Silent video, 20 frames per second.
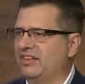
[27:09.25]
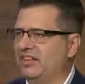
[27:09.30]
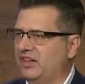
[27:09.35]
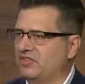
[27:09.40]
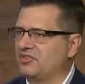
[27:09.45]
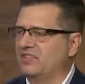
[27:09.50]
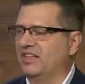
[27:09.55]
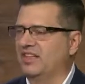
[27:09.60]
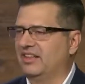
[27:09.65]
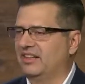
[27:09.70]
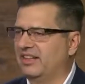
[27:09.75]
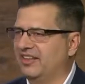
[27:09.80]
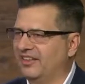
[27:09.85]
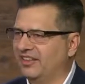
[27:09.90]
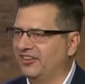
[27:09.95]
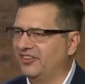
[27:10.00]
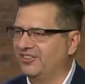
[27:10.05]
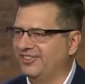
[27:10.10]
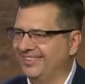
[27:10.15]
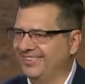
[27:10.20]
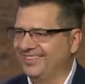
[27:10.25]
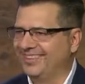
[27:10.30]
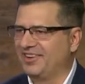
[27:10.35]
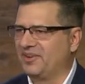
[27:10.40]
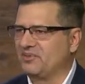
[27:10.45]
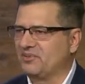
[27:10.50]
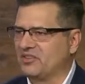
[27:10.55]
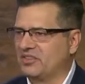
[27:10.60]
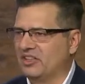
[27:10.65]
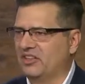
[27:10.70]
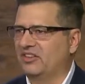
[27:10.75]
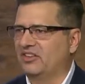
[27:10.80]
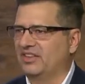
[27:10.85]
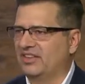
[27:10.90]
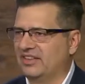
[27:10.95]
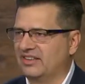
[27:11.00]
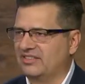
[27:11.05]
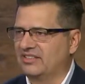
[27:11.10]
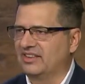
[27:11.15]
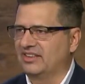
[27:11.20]
of San Diego. So
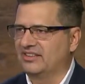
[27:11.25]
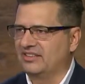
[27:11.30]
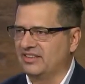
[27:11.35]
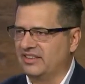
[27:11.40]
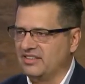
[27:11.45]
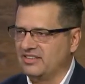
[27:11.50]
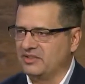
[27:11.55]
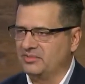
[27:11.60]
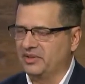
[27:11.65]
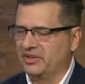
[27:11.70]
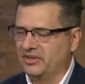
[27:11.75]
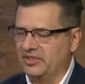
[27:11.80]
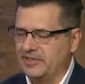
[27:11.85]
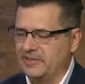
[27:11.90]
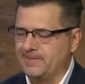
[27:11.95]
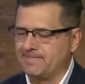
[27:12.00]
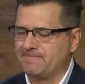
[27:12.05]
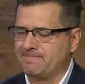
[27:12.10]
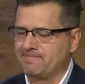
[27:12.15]
it's nice to be able to help.